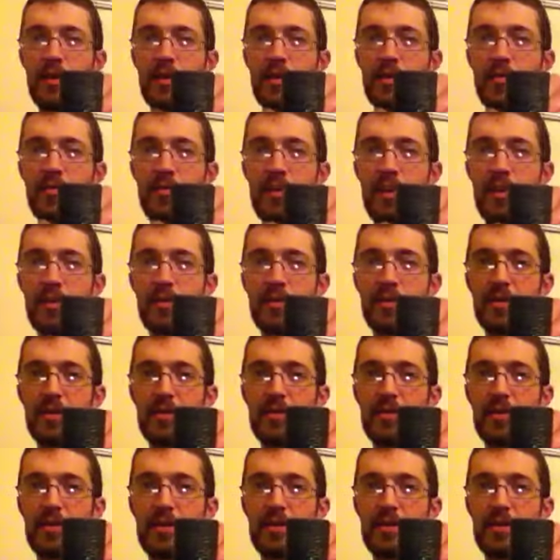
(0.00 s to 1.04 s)
bevel
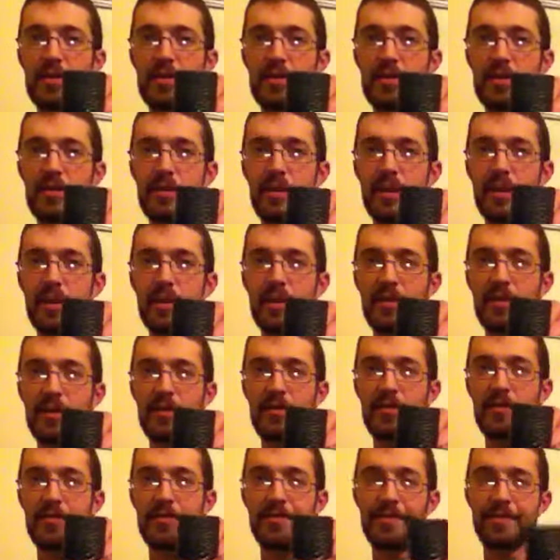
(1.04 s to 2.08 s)
right here.
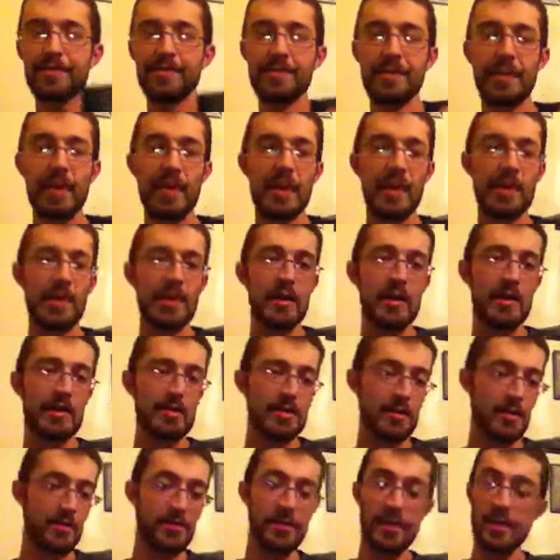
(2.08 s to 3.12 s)

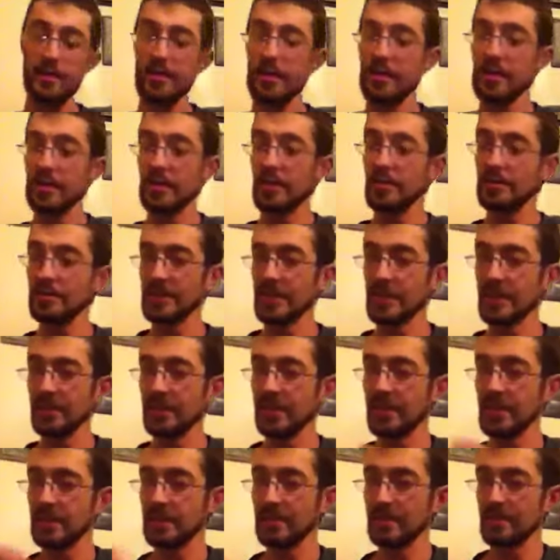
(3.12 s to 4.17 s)
So if anybody knows
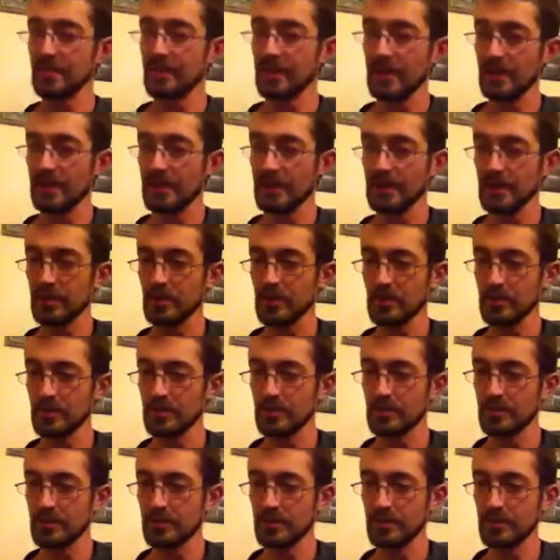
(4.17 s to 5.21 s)
anything where I can do,
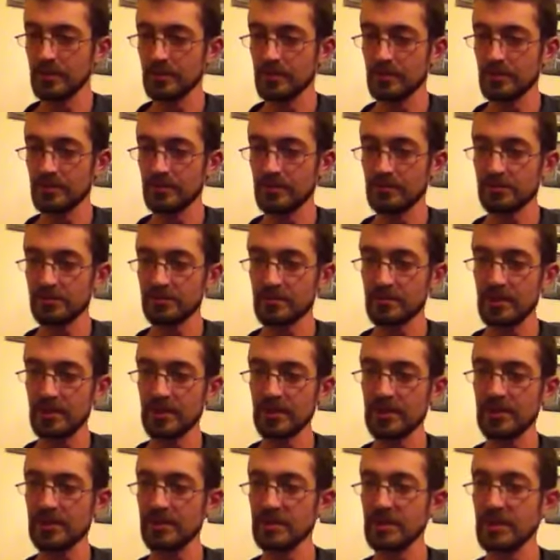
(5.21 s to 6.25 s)
where I
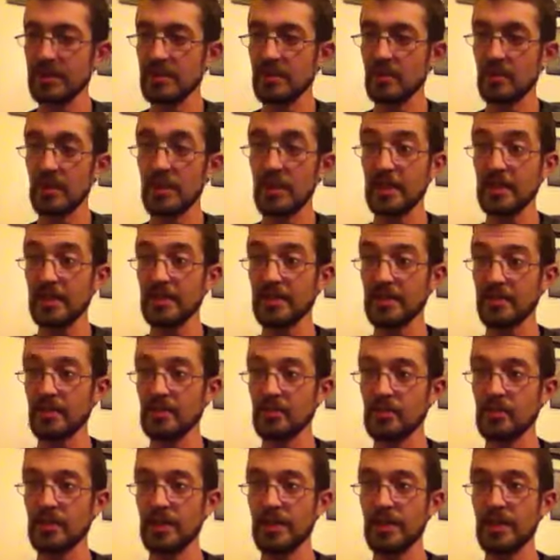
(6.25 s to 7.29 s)
can send, what I can
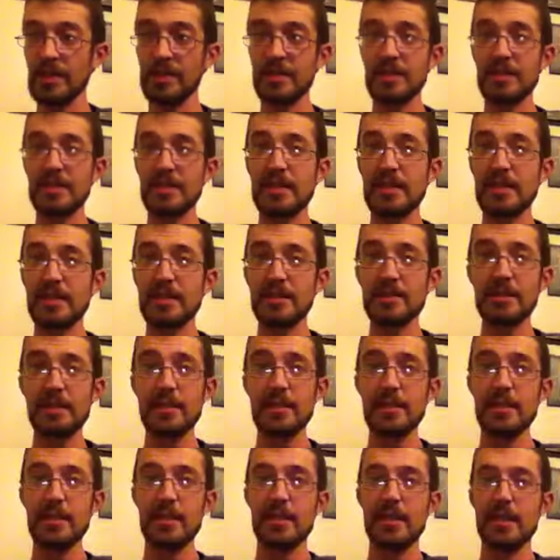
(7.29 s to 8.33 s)
do, where I can send it,
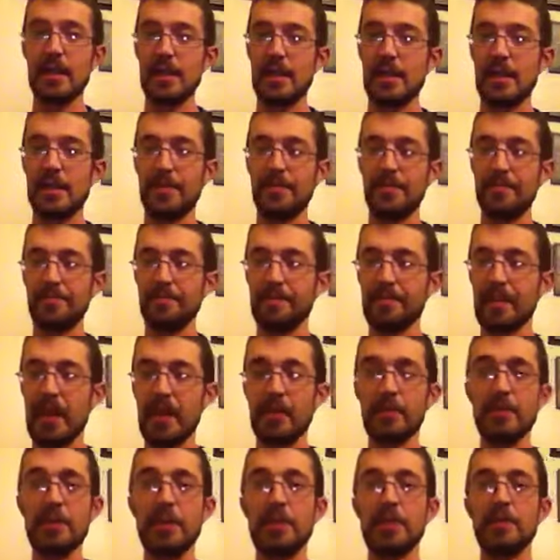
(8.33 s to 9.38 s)

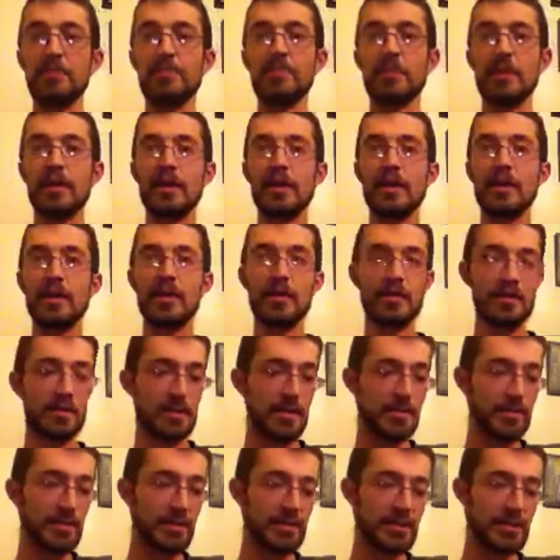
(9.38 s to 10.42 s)
I really
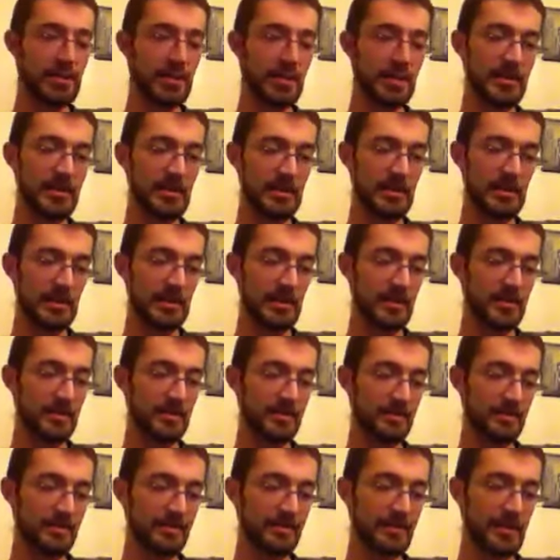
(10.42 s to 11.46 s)
appreciate the
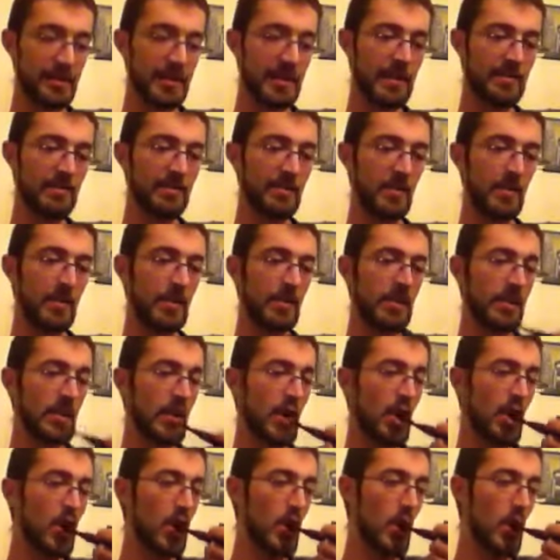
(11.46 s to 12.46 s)
info on it.